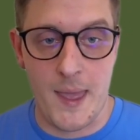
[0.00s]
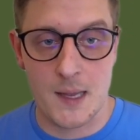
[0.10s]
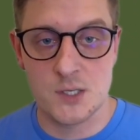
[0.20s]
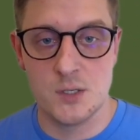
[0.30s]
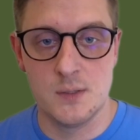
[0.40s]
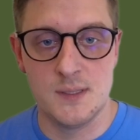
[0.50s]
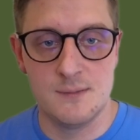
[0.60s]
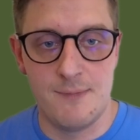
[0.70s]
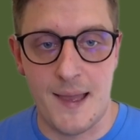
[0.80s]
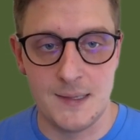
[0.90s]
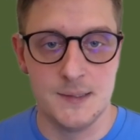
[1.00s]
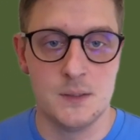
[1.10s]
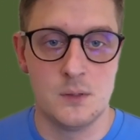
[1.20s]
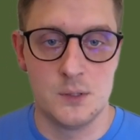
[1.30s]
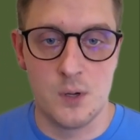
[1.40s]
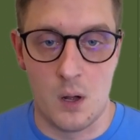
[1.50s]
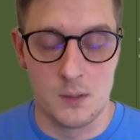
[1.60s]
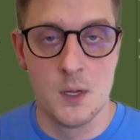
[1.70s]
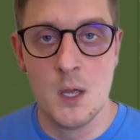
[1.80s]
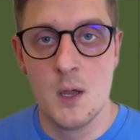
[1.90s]
action is valid or
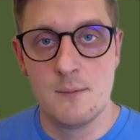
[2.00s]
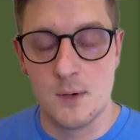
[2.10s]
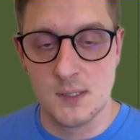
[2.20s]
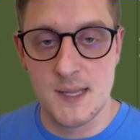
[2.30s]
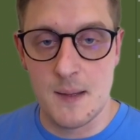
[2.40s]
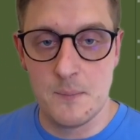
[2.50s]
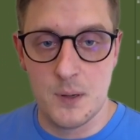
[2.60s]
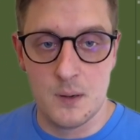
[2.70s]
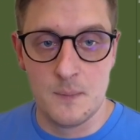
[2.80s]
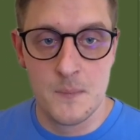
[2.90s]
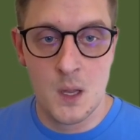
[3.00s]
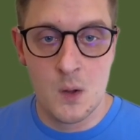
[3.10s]
not. For example,